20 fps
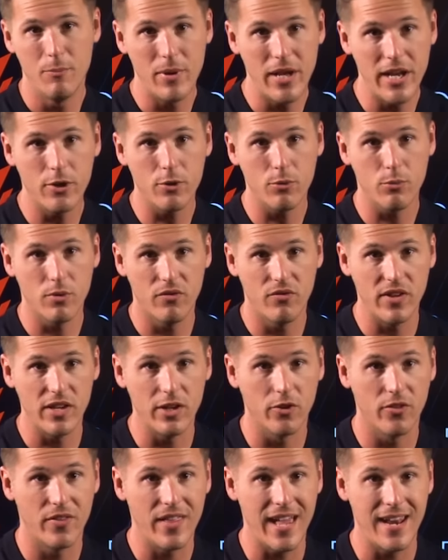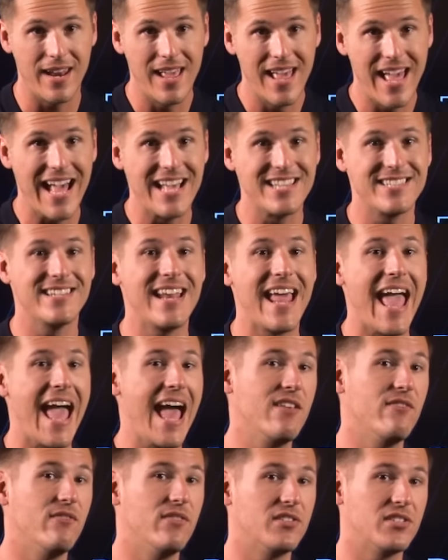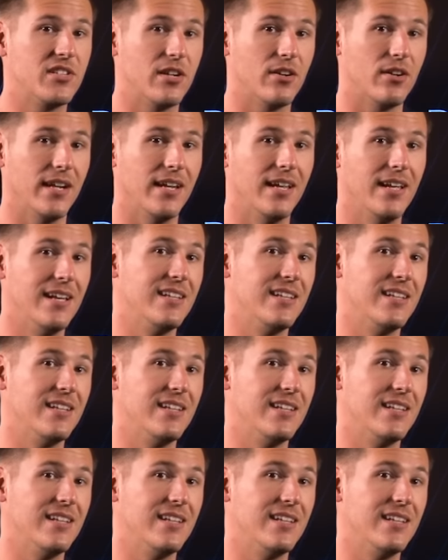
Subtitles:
Peter revealed that as an adversary,